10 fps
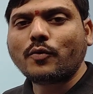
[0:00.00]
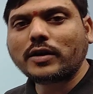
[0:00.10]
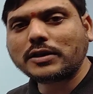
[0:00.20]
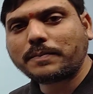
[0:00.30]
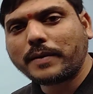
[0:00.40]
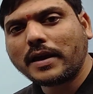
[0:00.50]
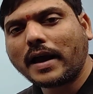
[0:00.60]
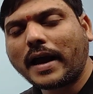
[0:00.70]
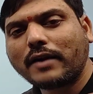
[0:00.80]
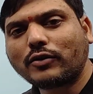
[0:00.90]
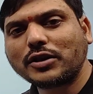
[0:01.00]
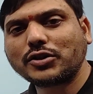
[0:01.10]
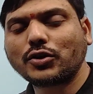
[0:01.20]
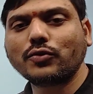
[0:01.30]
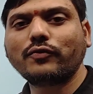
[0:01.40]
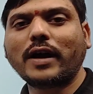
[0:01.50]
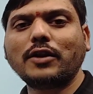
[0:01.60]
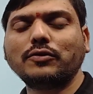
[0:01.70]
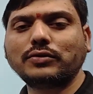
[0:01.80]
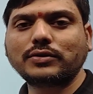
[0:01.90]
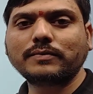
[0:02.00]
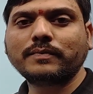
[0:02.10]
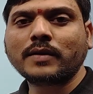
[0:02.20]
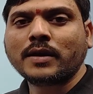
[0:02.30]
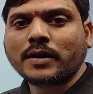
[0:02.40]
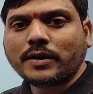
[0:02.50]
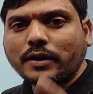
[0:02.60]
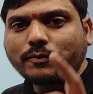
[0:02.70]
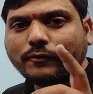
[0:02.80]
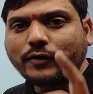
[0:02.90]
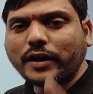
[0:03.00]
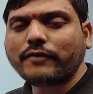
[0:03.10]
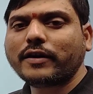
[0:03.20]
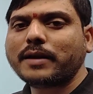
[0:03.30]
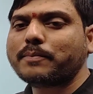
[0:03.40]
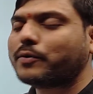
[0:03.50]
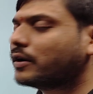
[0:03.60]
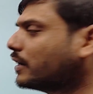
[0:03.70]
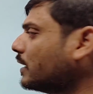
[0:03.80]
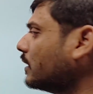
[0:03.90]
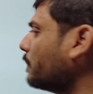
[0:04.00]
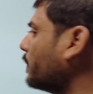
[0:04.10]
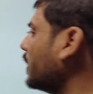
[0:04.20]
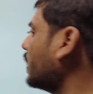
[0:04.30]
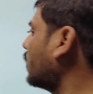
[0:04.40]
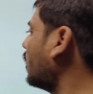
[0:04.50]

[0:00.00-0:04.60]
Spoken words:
What is P and what is Q values? Here very important, the P